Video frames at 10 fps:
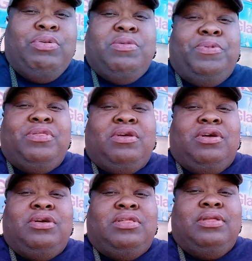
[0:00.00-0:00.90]
was supposed to
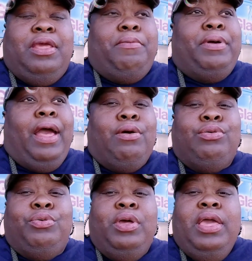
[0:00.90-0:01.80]
cook today, but I
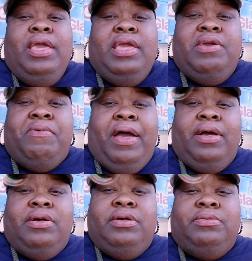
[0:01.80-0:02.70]
don't know. If
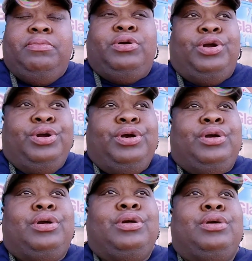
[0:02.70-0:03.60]
I cook,